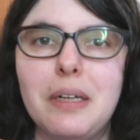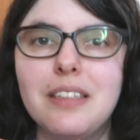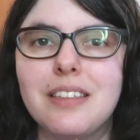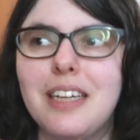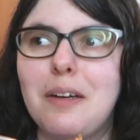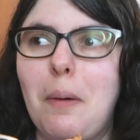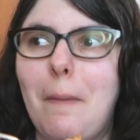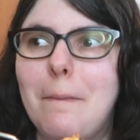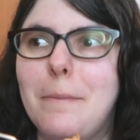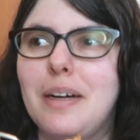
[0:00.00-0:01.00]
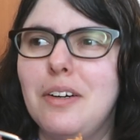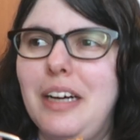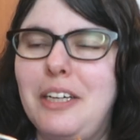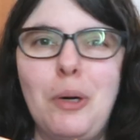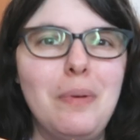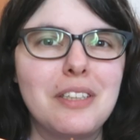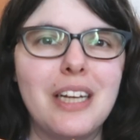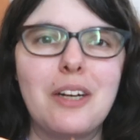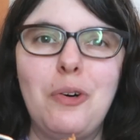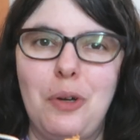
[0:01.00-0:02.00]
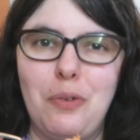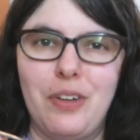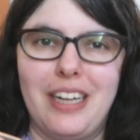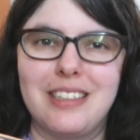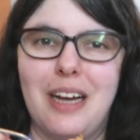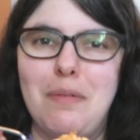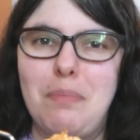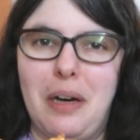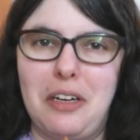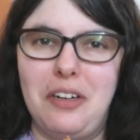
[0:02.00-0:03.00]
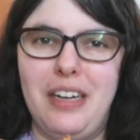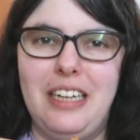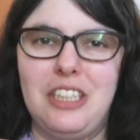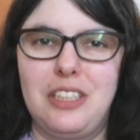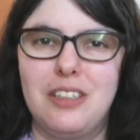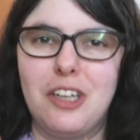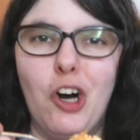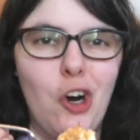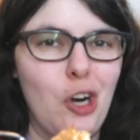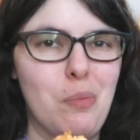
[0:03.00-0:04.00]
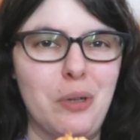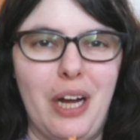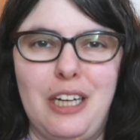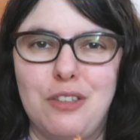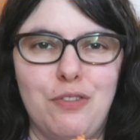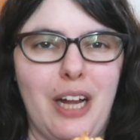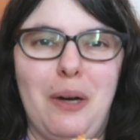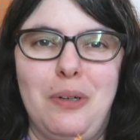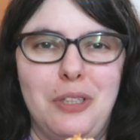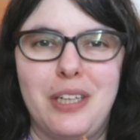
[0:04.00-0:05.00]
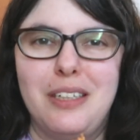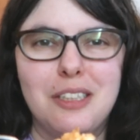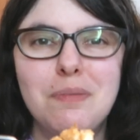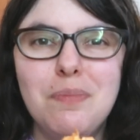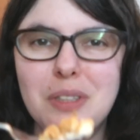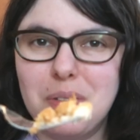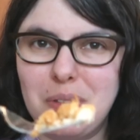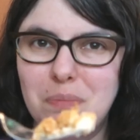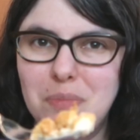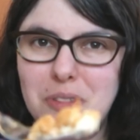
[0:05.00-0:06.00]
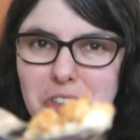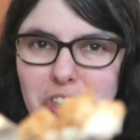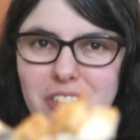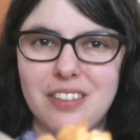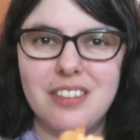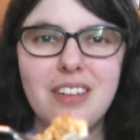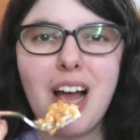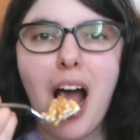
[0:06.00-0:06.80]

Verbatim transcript: smells like butter and almost like cornflakes, that buttery, just caramelized flour scent. Well, cheers.